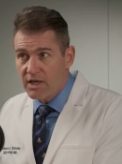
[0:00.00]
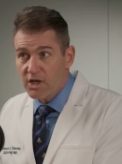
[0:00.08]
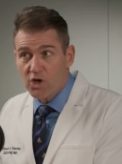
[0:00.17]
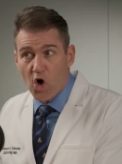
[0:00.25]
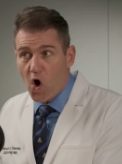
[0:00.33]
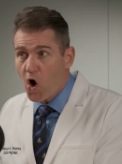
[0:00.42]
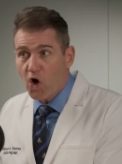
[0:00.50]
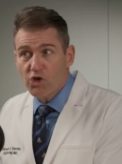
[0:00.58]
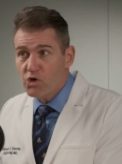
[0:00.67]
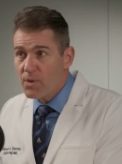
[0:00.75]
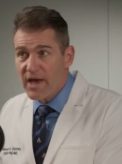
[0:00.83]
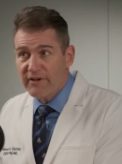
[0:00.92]
and all
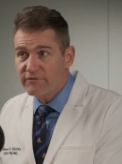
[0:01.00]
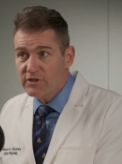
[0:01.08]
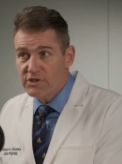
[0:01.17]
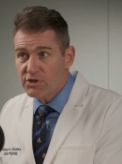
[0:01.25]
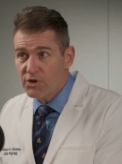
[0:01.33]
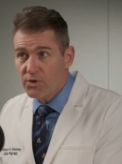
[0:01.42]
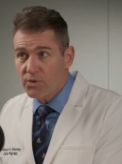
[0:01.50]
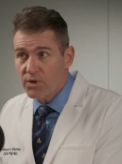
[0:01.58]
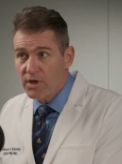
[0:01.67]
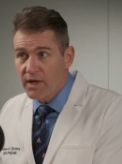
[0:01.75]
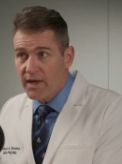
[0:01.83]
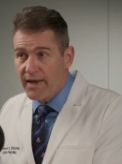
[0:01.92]
you have to do